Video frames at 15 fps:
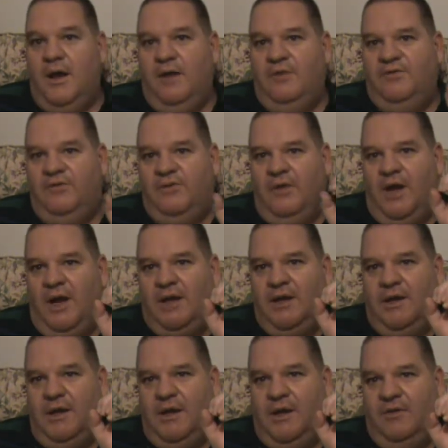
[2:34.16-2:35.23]

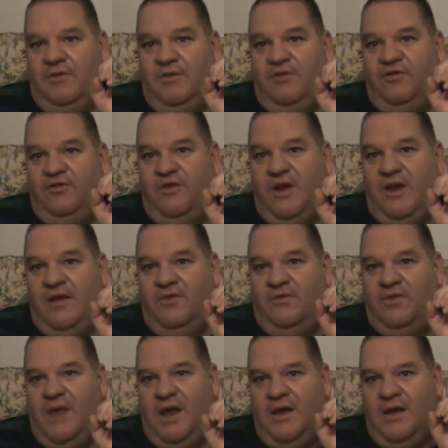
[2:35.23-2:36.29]
the
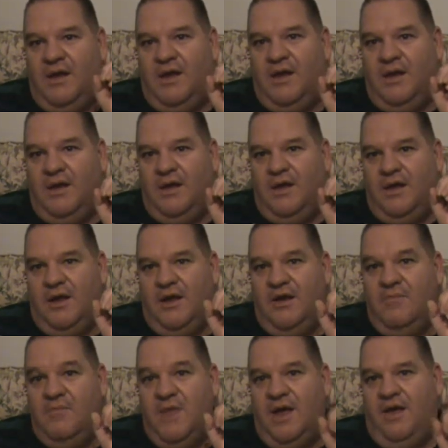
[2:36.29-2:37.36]
cheese in a
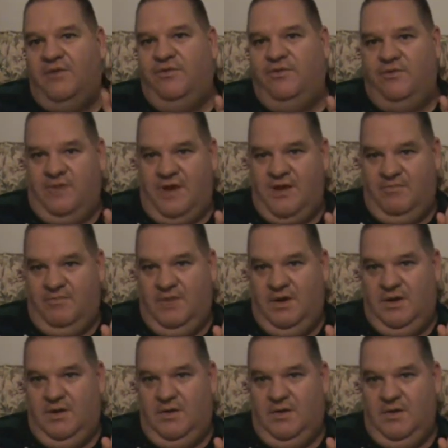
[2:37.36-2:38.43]
mousetrap,
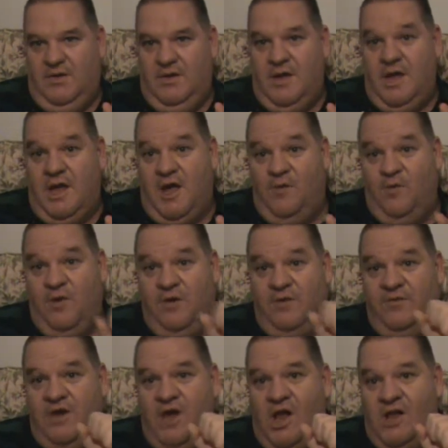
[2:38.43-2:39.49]
a word
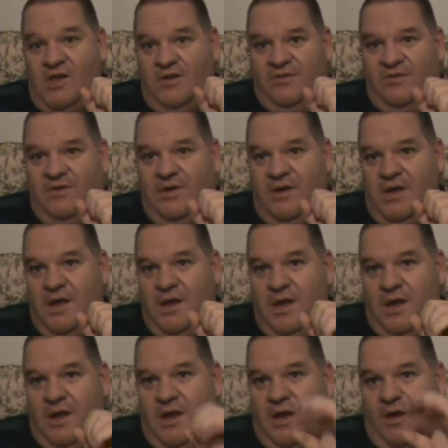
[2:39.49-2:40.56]
of knowledge.
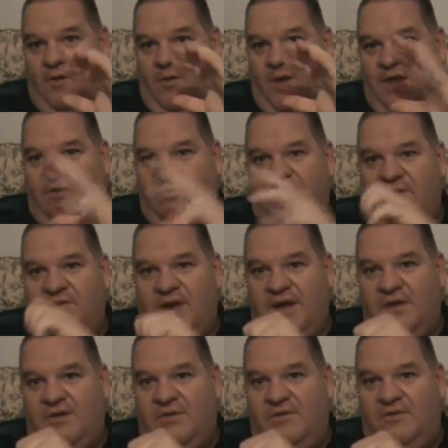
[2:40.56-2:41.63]
Once they
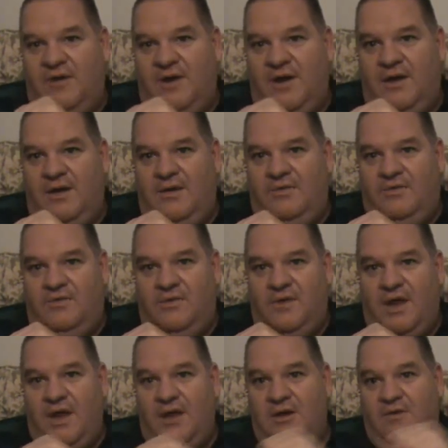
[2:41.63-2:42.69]
take the cheese
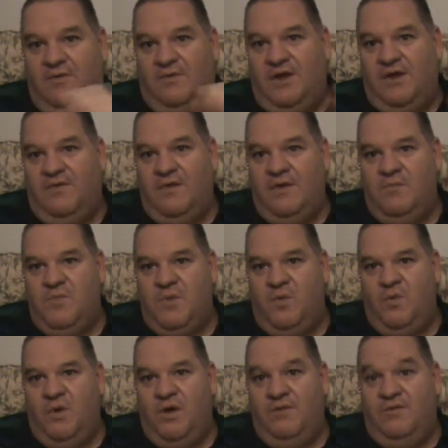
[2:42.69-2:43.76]
and you've given them the
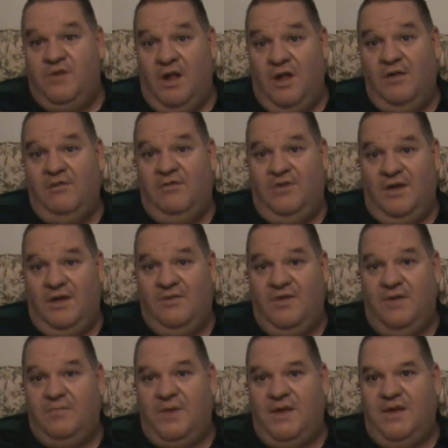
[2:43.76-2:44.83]
word of knowledge and they
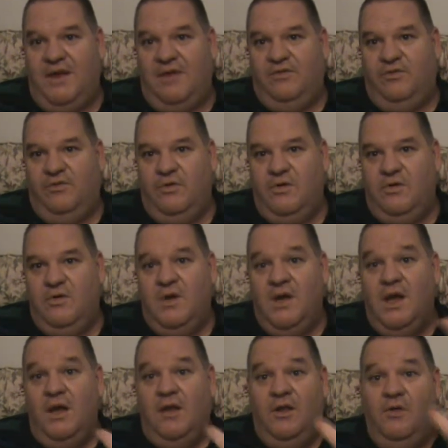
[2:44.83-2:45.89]
accept that that's true,
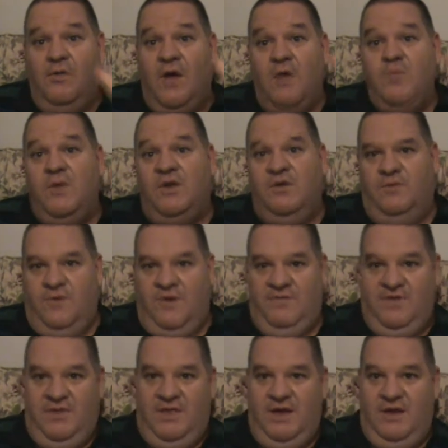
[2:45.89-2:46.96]
they're open to
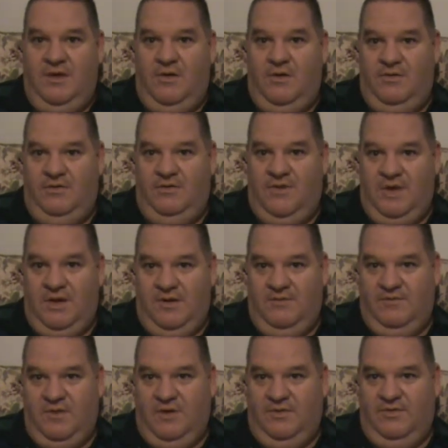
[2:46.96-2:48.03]
everything else that
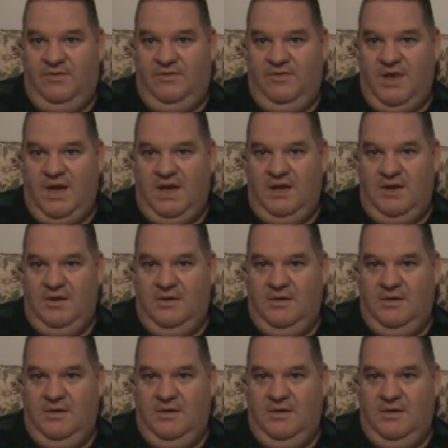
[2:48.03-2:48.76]
you've got to say.